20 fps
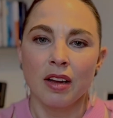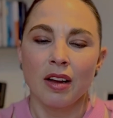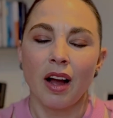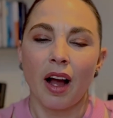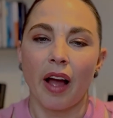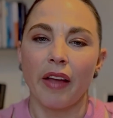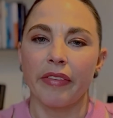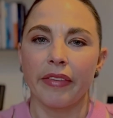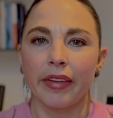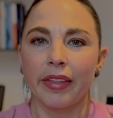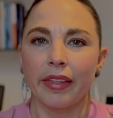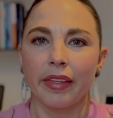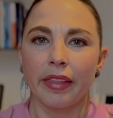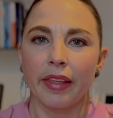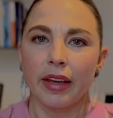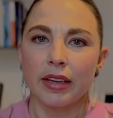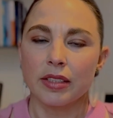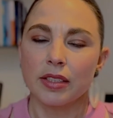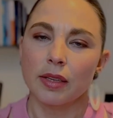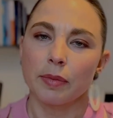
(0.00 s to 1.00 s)
I think that
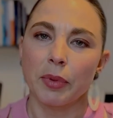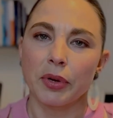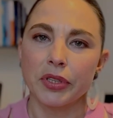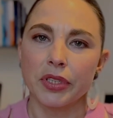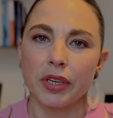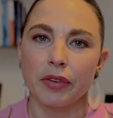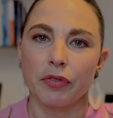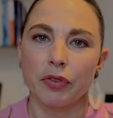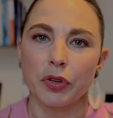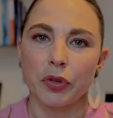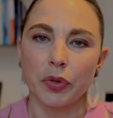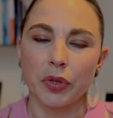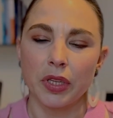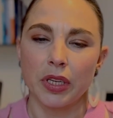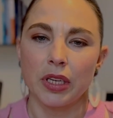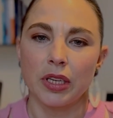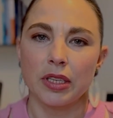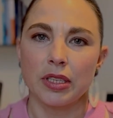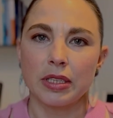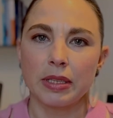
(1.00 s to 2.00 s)
that's the most difficult
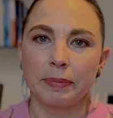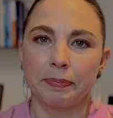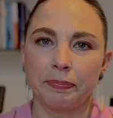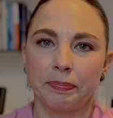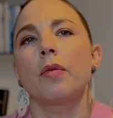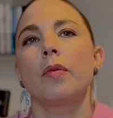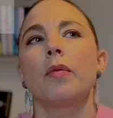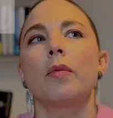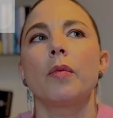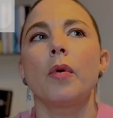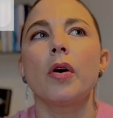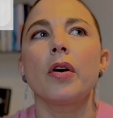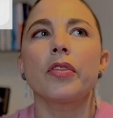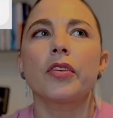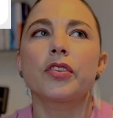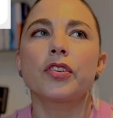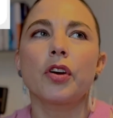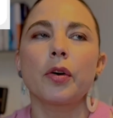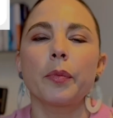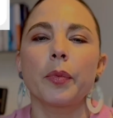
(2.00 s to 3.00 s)
things. What are
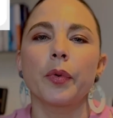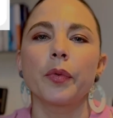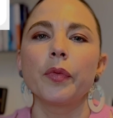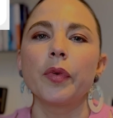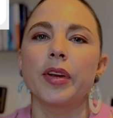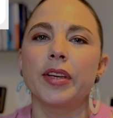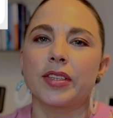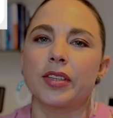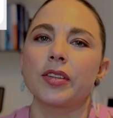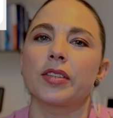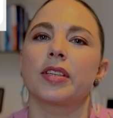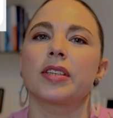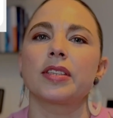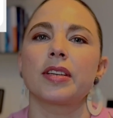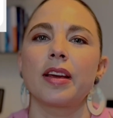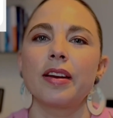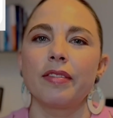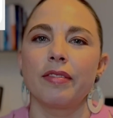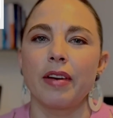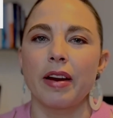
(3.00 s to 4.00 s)
the top resources
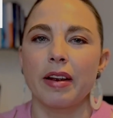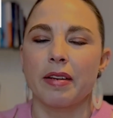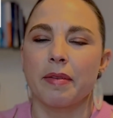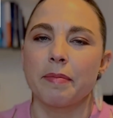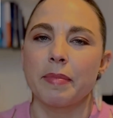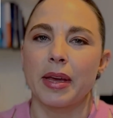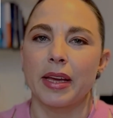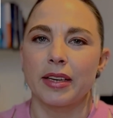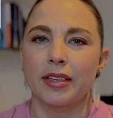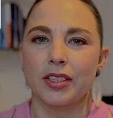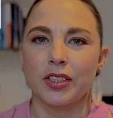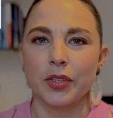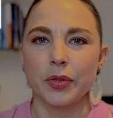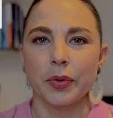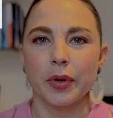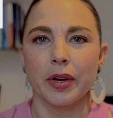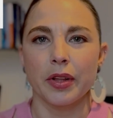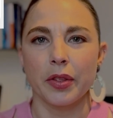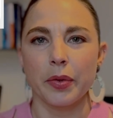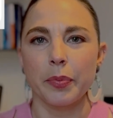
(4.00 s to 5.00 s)
I'd recommend to
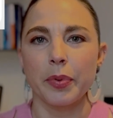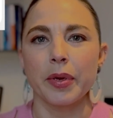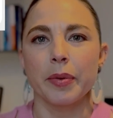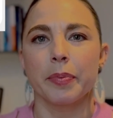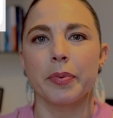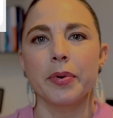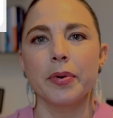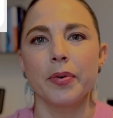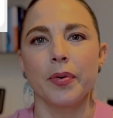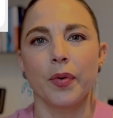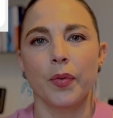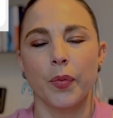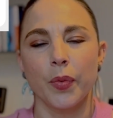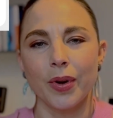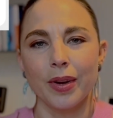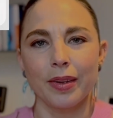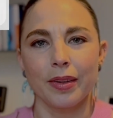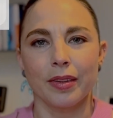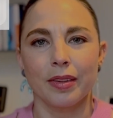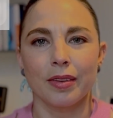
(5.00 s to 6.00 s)
other people
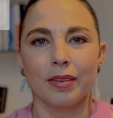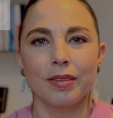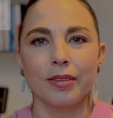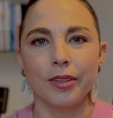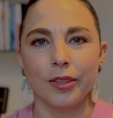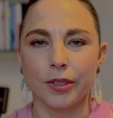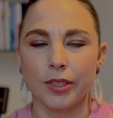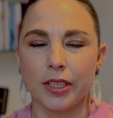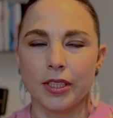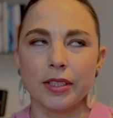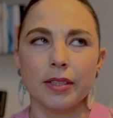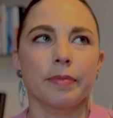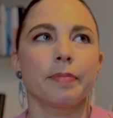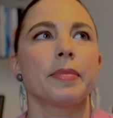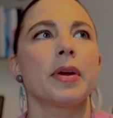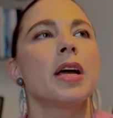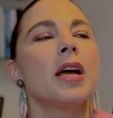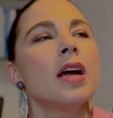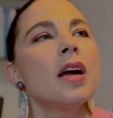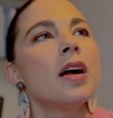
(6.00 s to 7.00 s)
with autism?
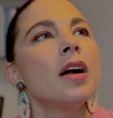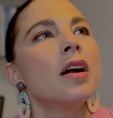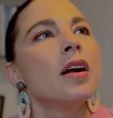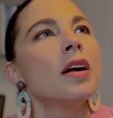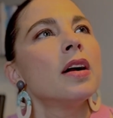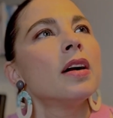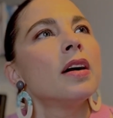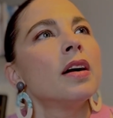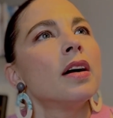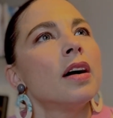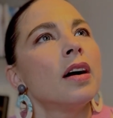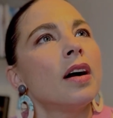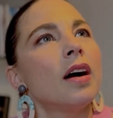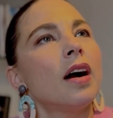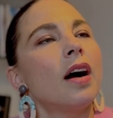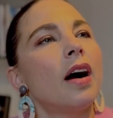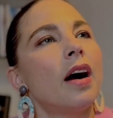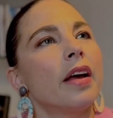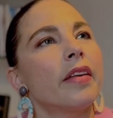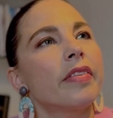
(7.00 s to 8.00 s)

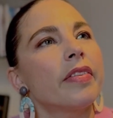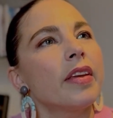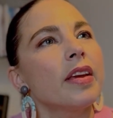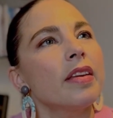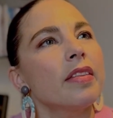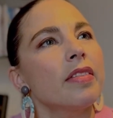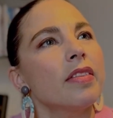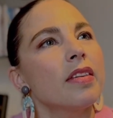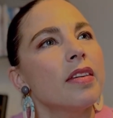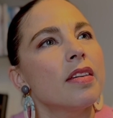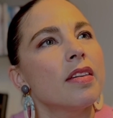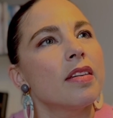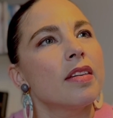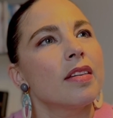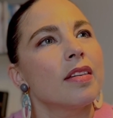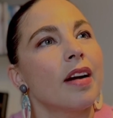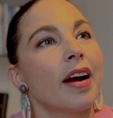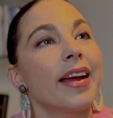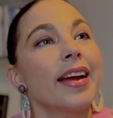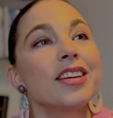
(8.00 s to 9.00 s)
I think that
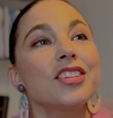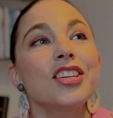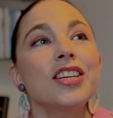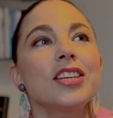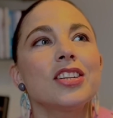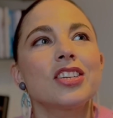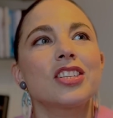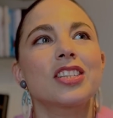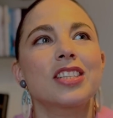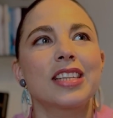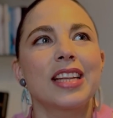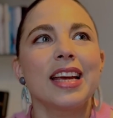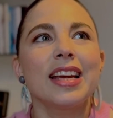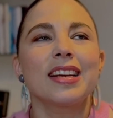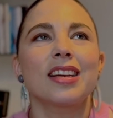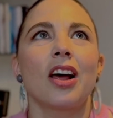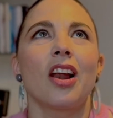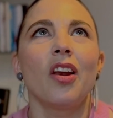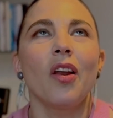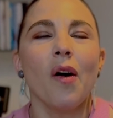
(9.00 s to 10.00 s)

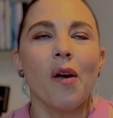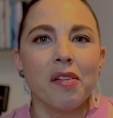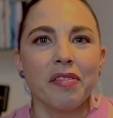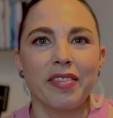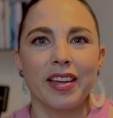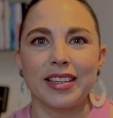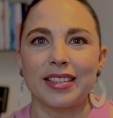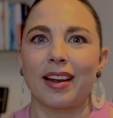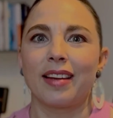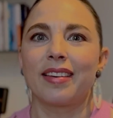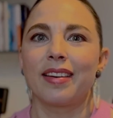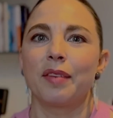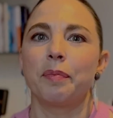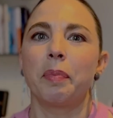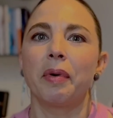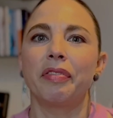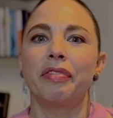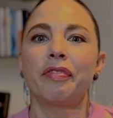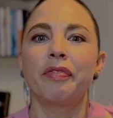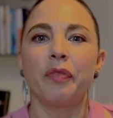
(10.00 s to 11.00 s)
a lot of this I did
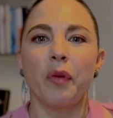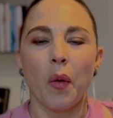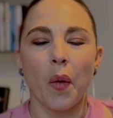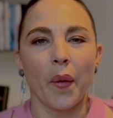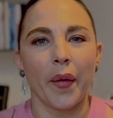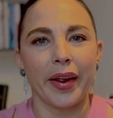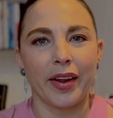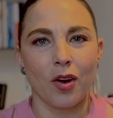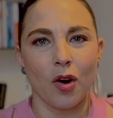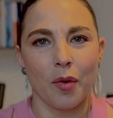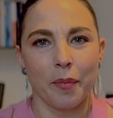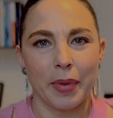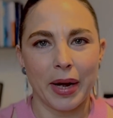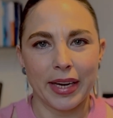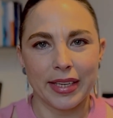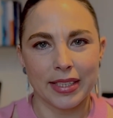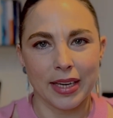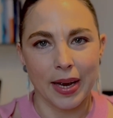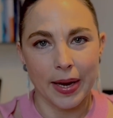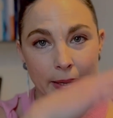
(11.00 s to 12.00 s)
before I got my
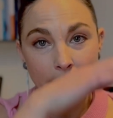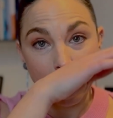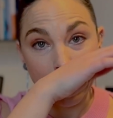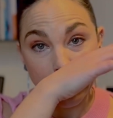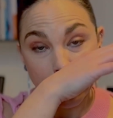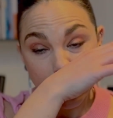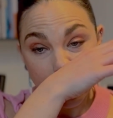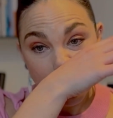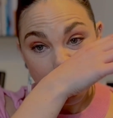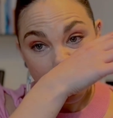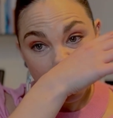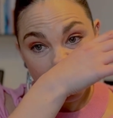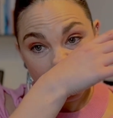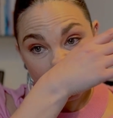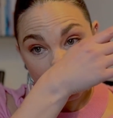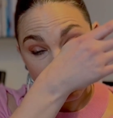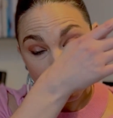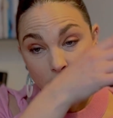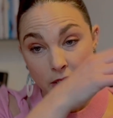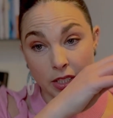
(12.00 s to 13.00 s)
diagnosis,
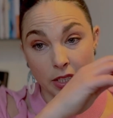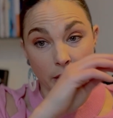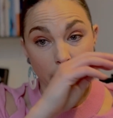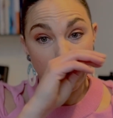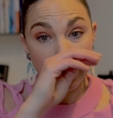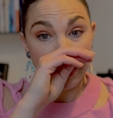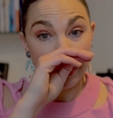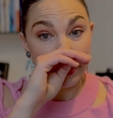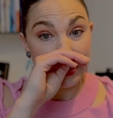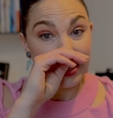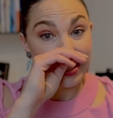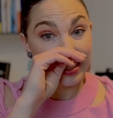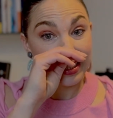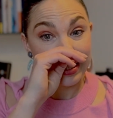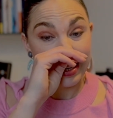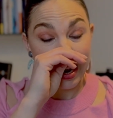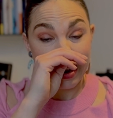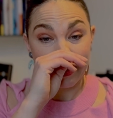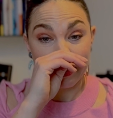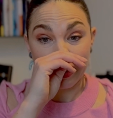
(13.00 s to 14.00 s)
so there's
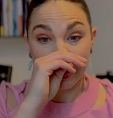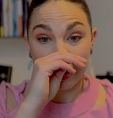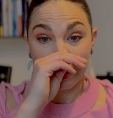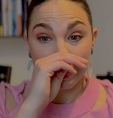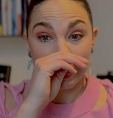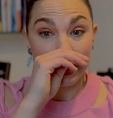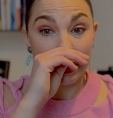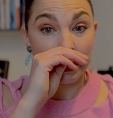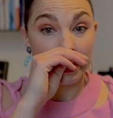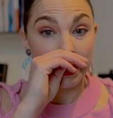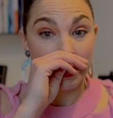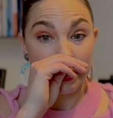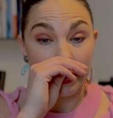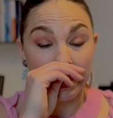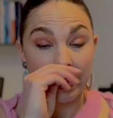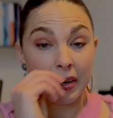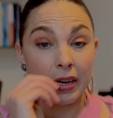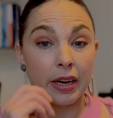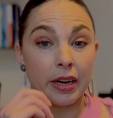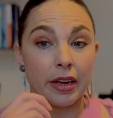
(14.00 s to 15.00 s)
definitely
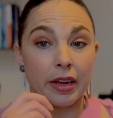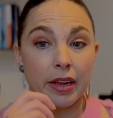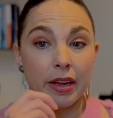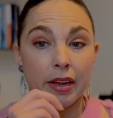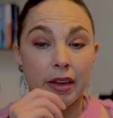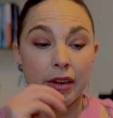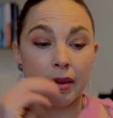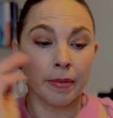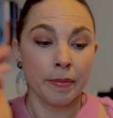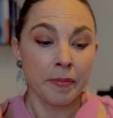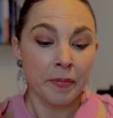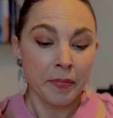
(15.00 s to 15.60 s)
people I